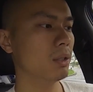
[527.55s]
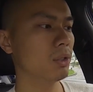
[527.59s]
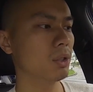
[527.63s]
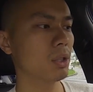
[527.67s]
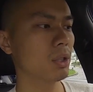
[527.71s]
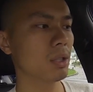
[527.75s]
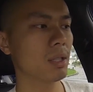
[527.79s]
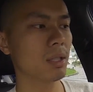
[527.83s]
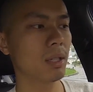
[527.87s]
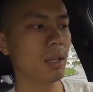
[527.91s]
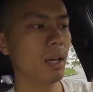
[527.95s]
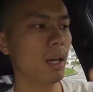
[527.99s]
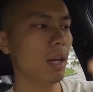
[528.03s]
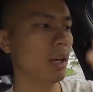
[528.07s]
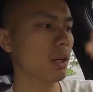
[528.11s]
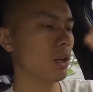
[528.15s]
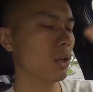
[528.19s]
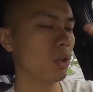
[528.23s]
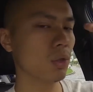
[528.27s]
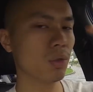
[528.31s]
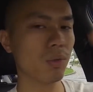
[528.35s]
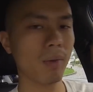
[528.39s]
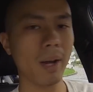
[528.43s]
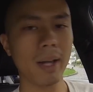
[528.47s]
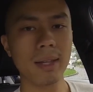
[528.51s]
it just
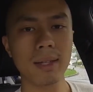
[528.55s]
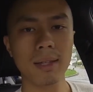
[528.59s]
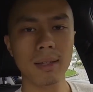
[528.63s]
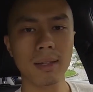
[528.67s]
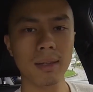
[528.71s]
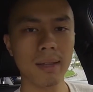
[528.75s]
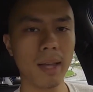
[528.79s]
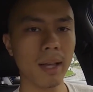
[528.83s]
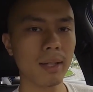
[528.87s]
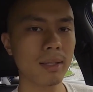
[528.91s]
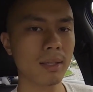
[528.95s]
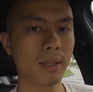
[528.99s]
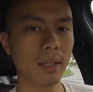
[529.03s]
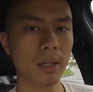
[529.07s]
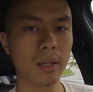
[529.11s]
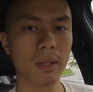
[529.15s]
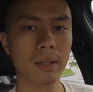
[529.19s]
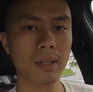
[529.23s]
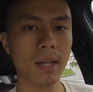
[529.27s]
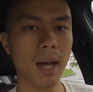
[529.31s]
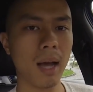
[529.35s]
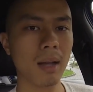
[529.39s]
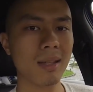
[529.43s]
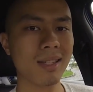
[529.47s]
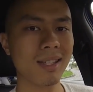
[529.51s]
goes right to the next
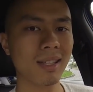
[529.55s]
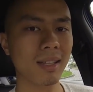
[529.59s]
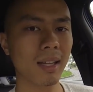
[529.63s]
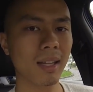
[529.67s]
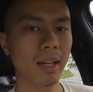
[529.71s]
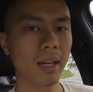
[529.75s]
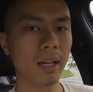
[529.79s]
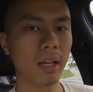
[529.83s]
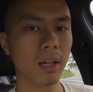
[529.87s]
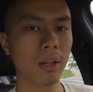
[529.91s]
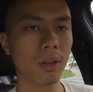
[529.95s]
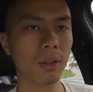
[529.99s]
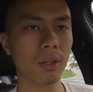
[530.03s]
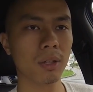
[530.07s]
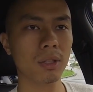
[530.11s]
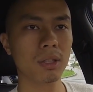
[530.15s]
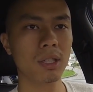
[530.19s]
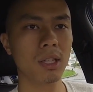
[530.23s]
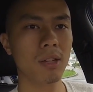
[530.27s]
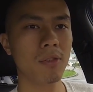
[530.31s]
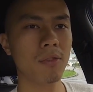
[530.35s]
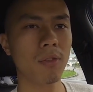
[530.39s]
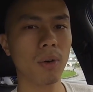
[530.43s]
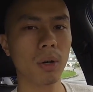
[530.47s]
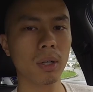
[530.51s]
gear down to like
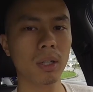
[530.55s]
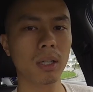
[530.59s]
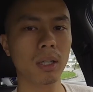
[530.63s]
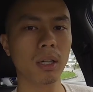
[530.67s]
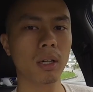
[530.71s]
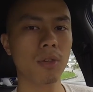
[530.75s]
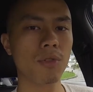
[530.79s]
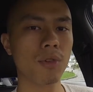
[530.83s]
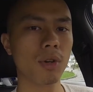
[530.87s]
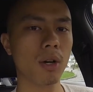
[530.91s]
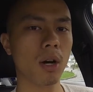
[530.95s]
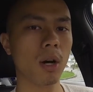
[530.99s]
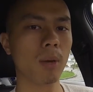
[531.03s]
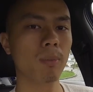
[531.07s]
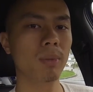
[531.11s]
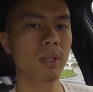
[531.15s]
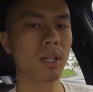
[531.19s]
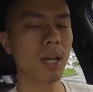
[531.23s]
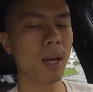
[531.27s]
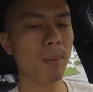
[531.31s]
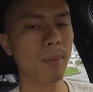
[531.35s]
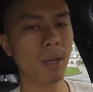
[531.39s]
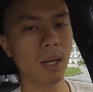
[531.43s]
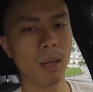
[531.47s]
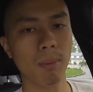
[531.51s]
1400
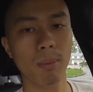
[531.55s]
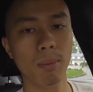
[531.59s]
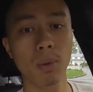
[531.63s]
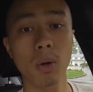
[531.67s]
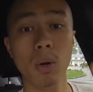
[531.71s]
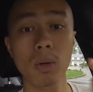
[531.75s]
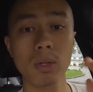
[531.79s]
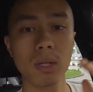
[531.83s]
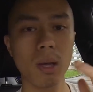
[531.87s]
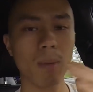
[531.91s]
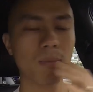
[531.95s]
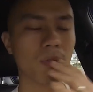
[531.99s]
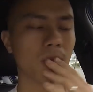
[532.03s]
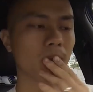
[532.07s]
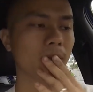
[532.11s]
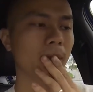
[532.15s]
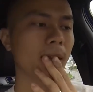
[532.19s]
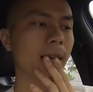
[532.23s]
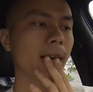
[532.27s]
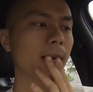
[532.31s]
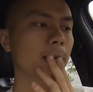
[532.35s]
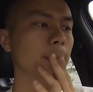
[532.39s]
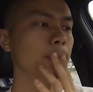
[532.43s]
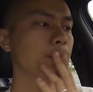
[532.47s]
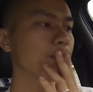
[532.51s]
RPM, and it pulls up from
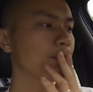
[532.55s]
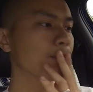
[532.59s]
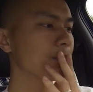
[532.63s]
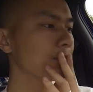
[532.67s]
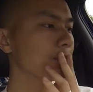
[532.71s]
there.